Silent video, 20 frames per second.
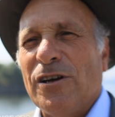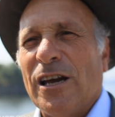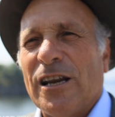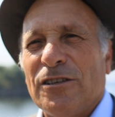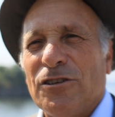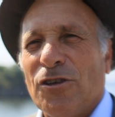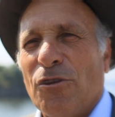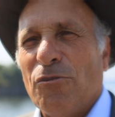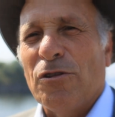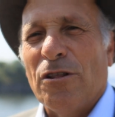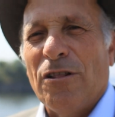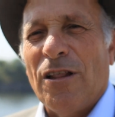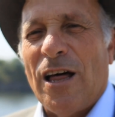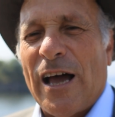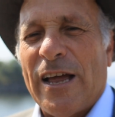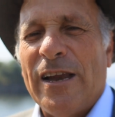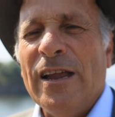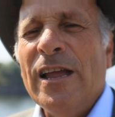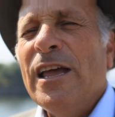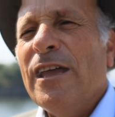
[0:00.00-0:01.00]
you got to toe the
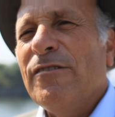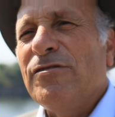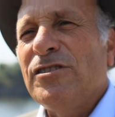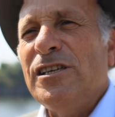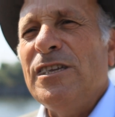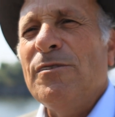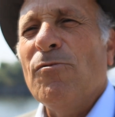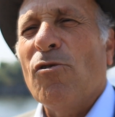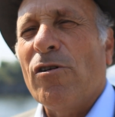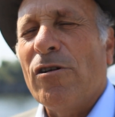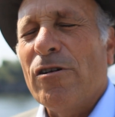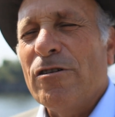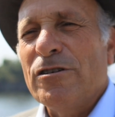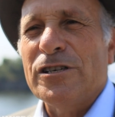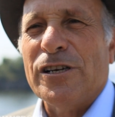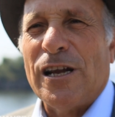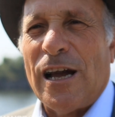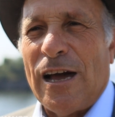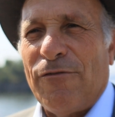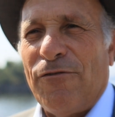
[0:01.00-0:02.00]
line. If Seymour
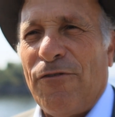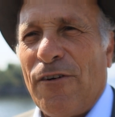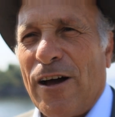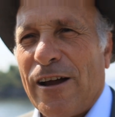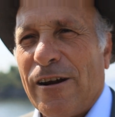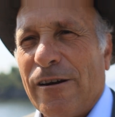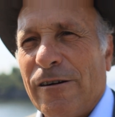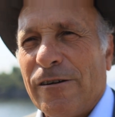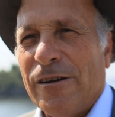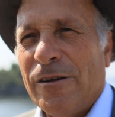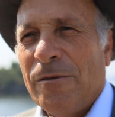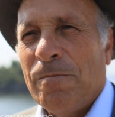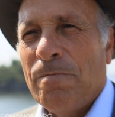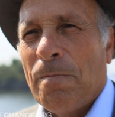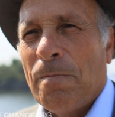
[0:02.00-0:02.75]
Hersh got fired,